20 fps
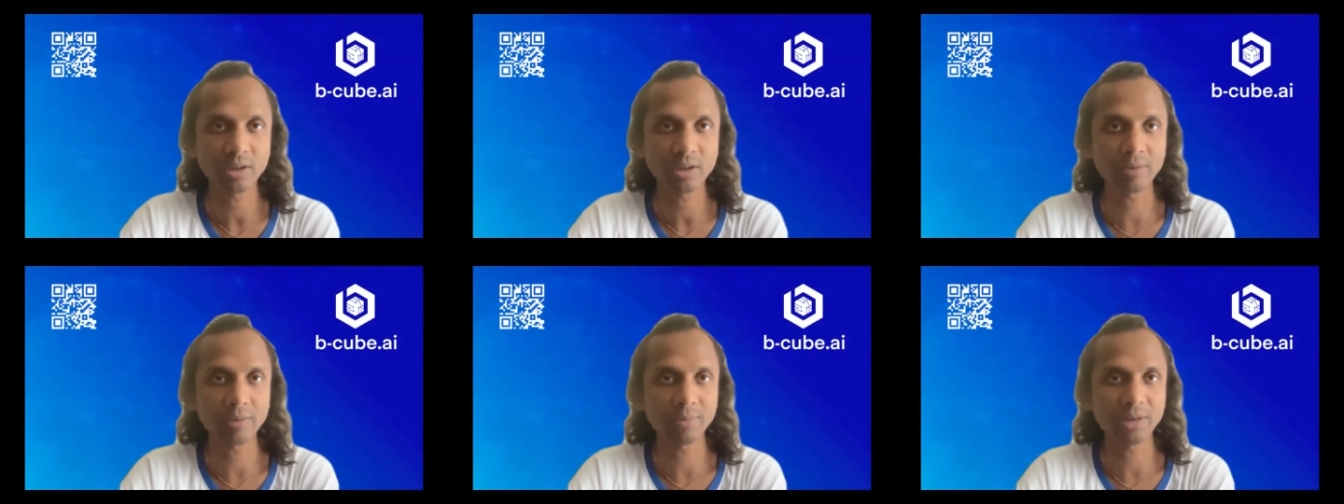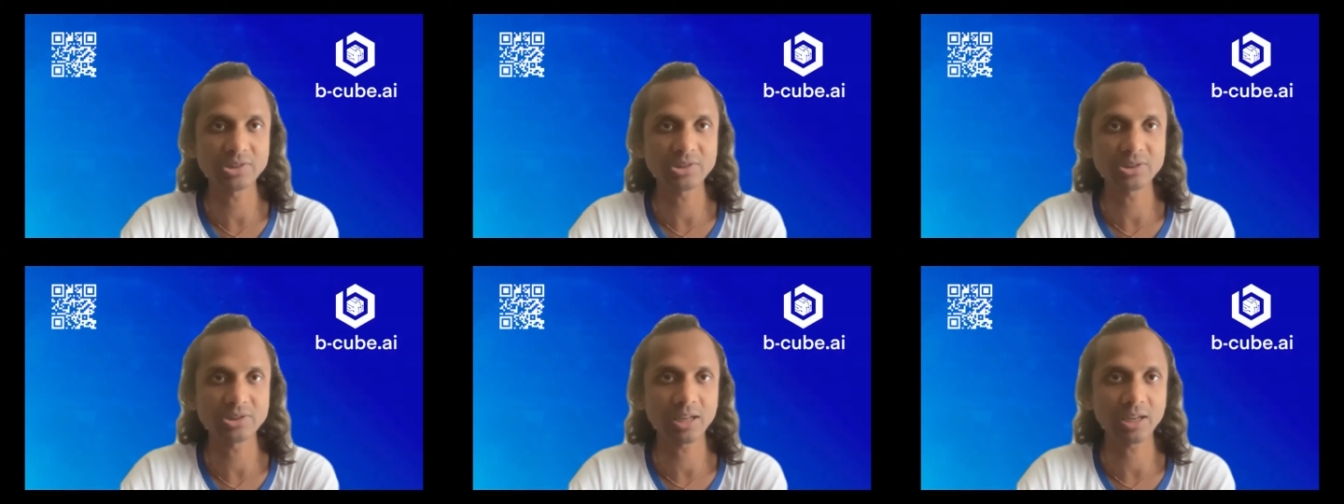
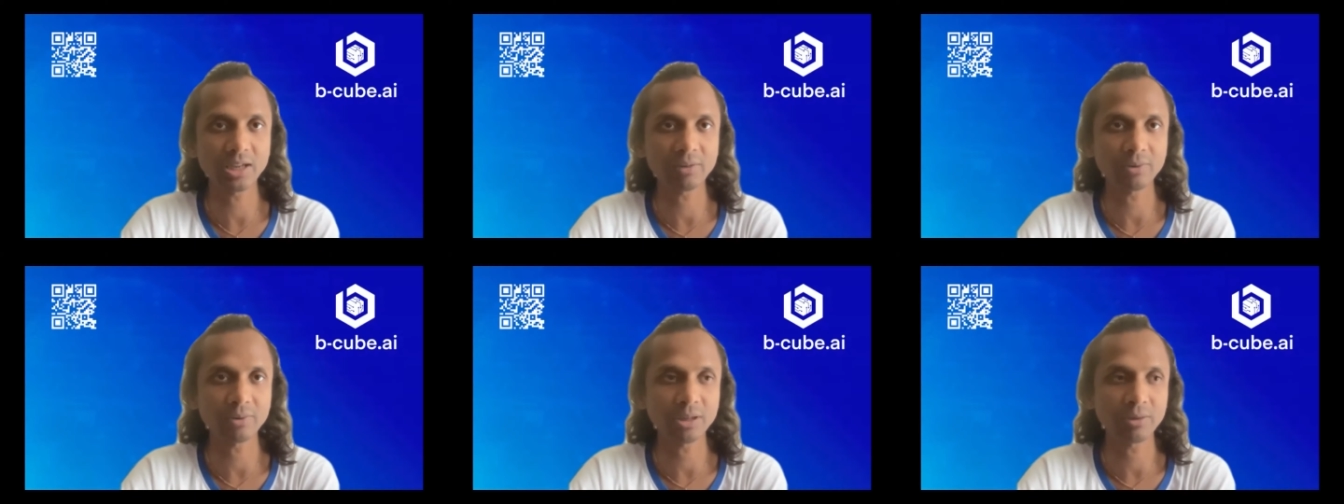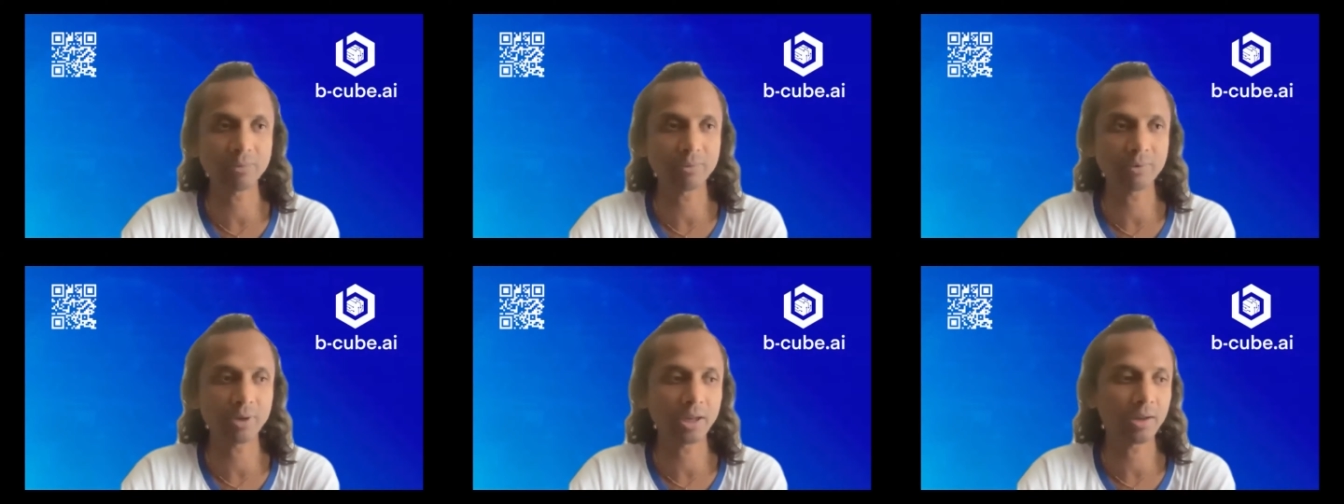Imagine like
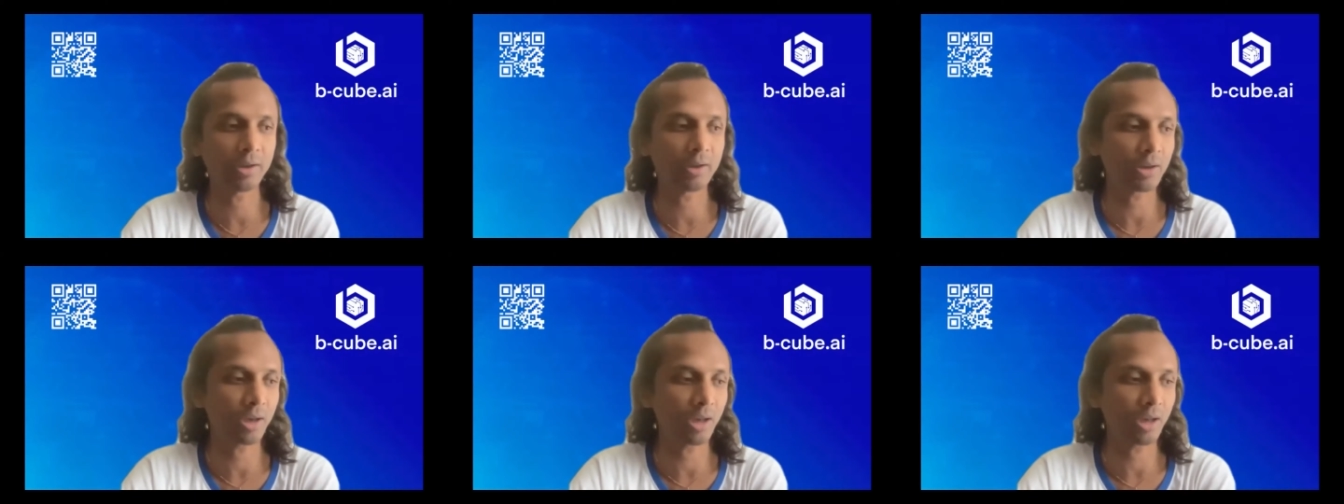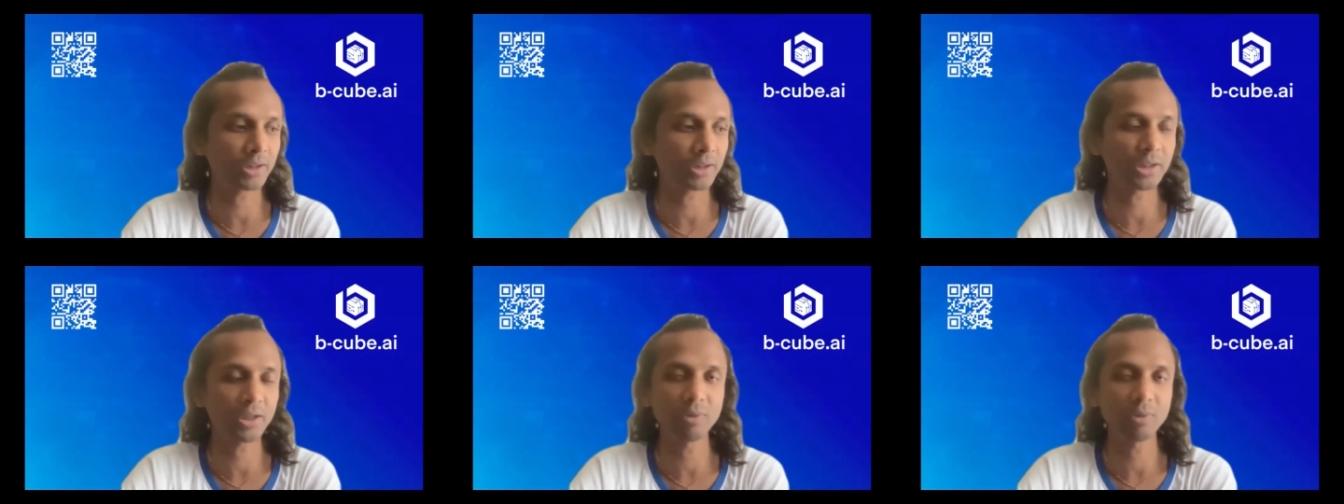if we
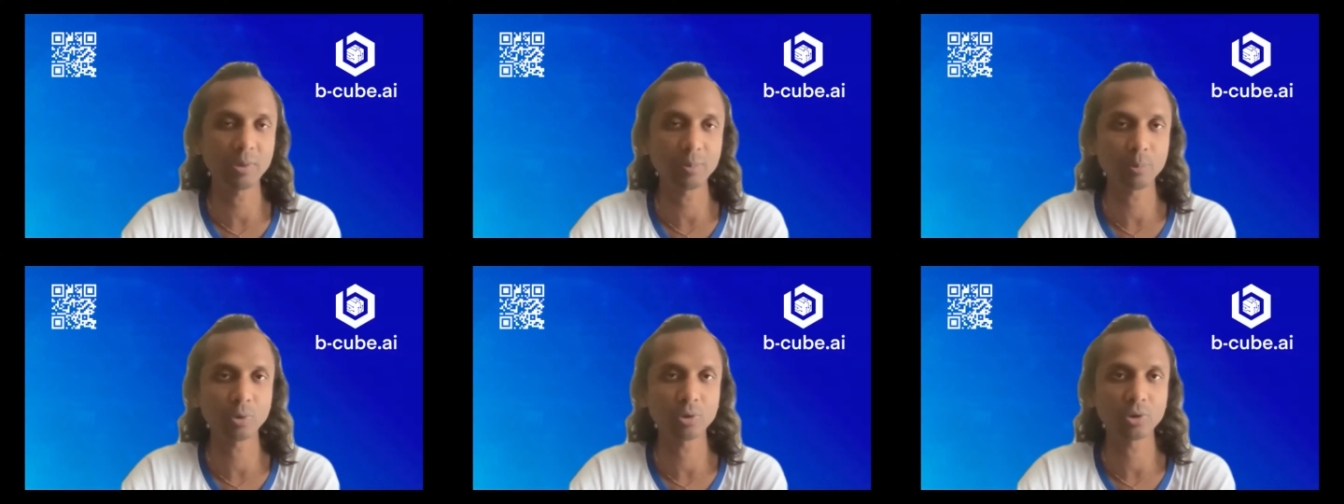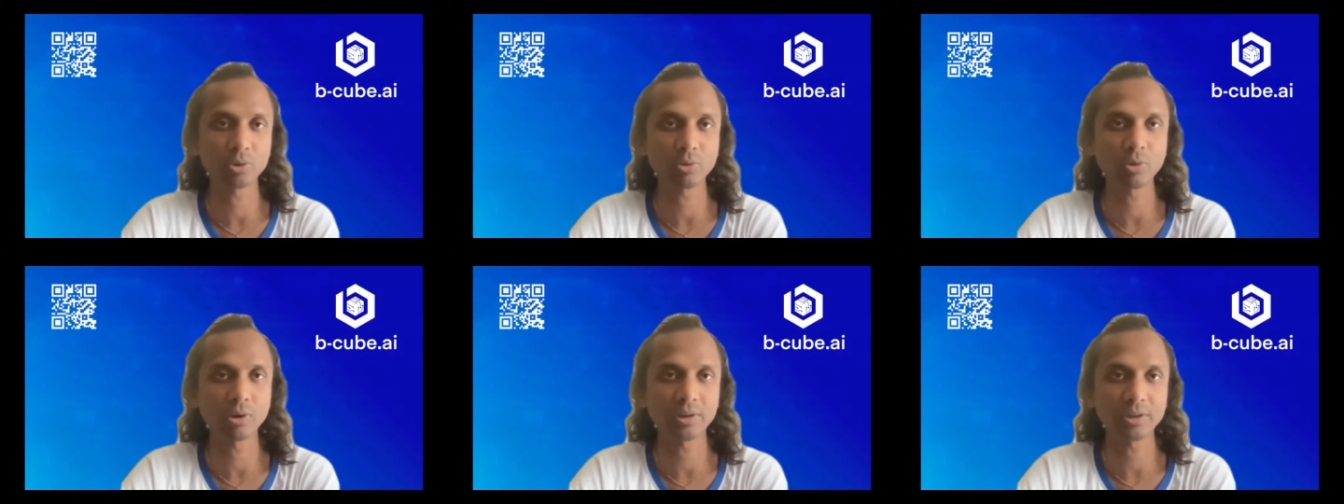collectively
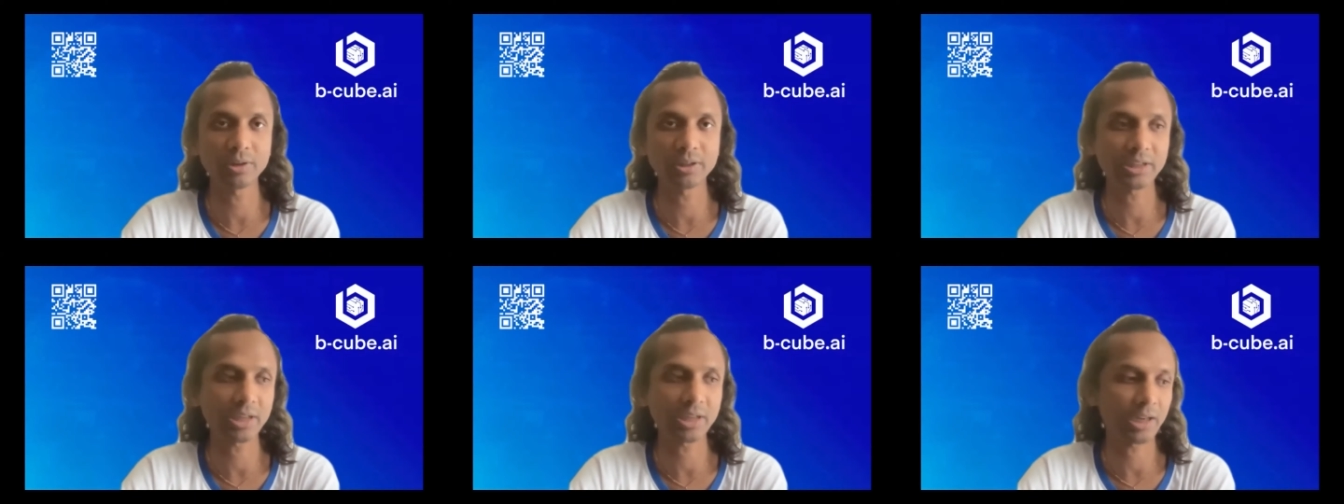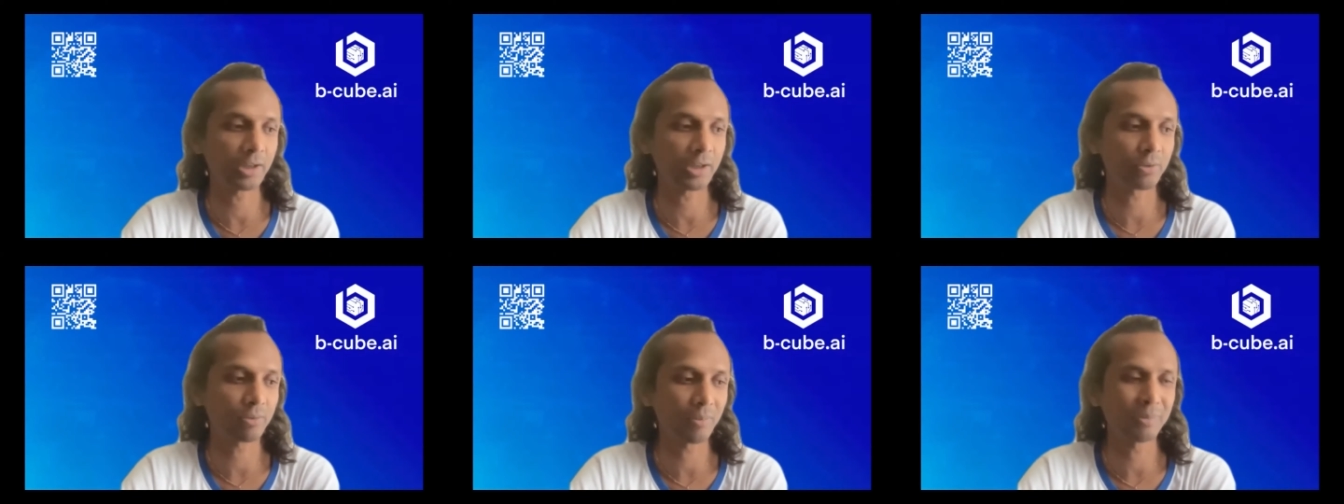put
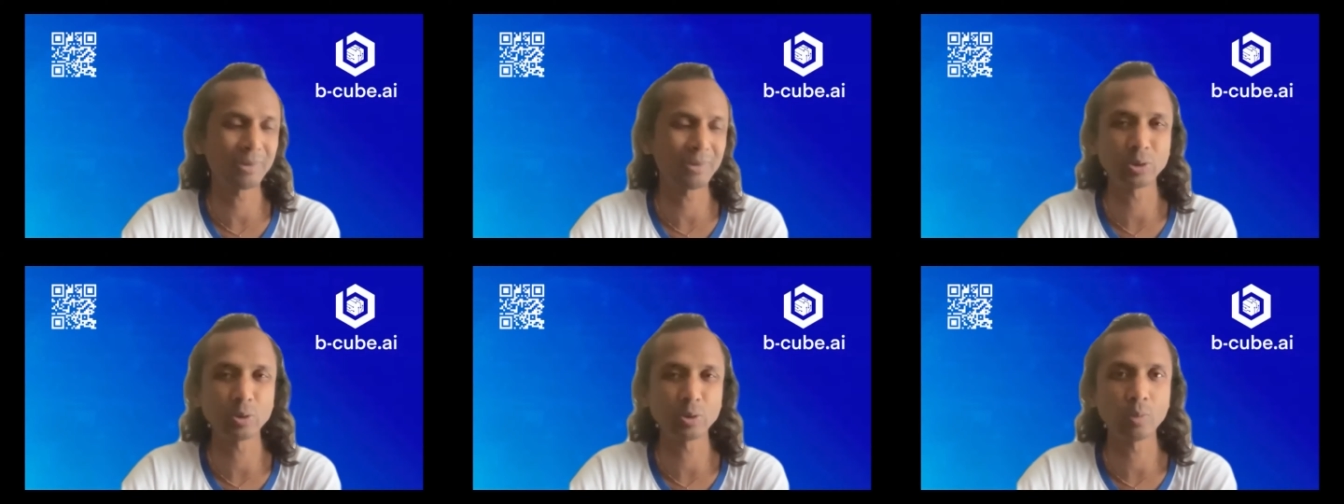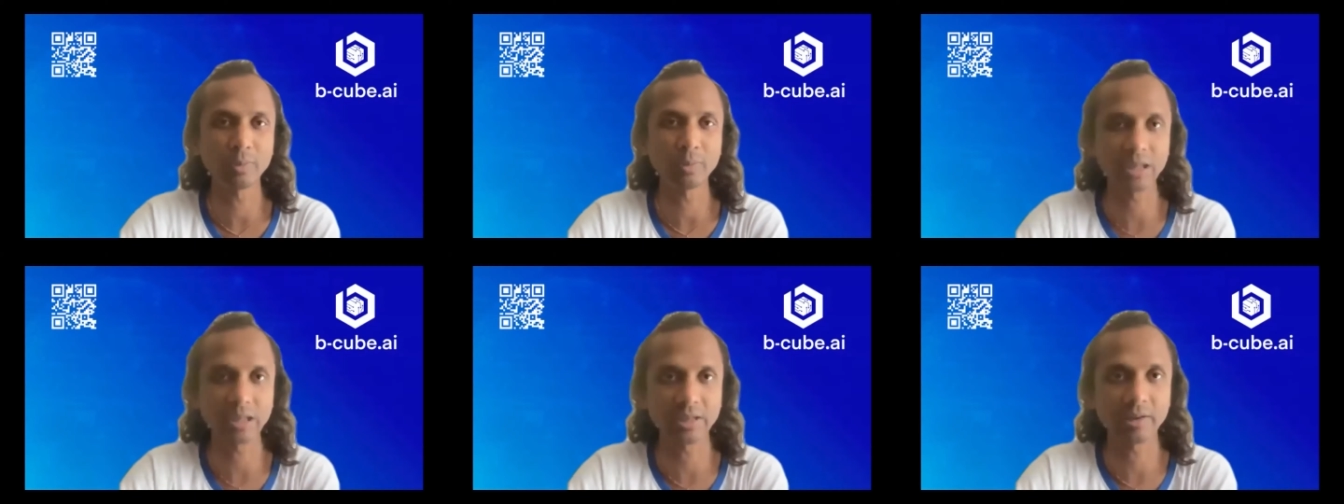200K, it will be 2
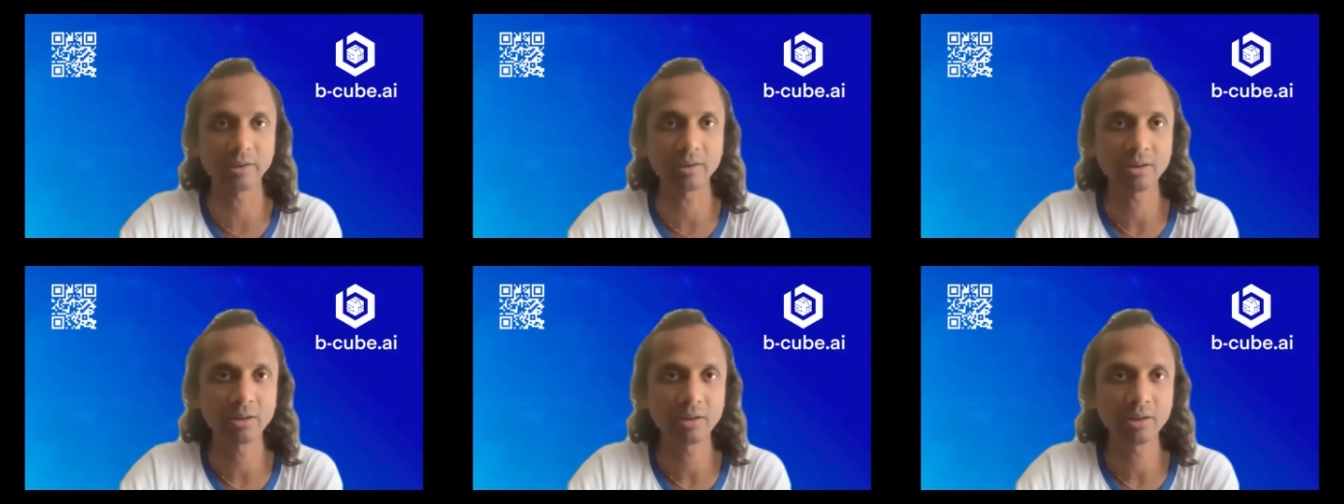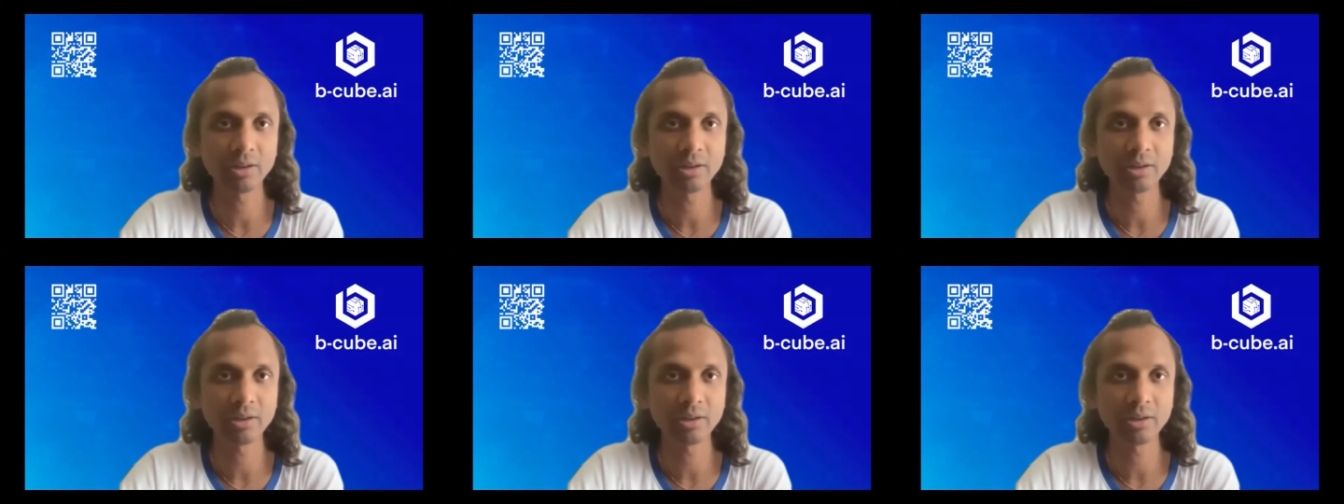million.